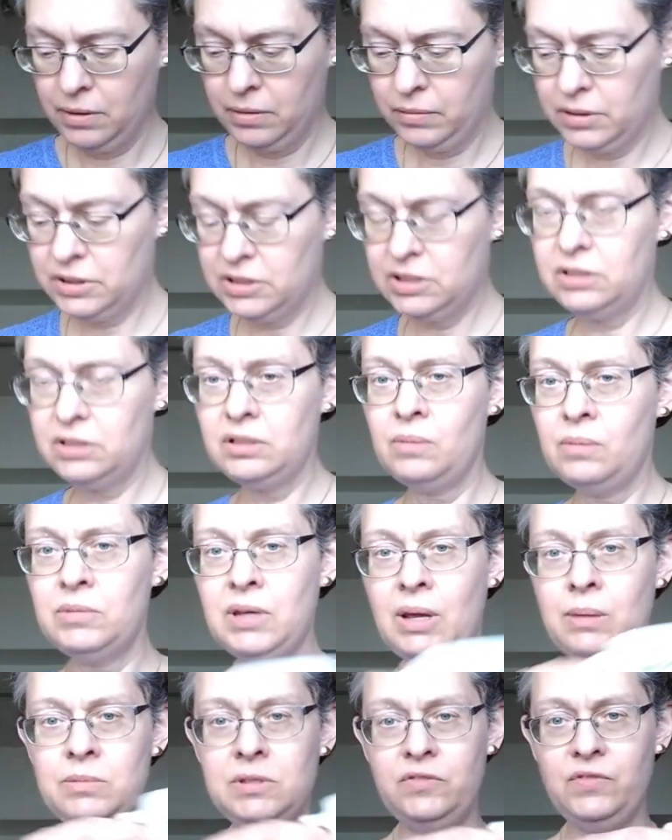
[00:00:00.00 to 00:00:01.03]
which
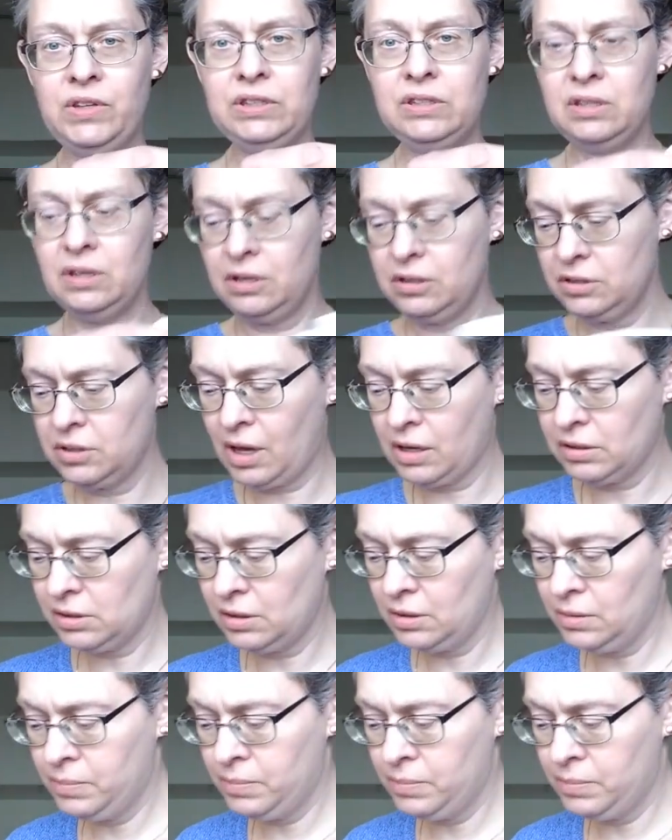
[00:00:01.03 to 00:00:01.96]
sometimes fits in a saucer,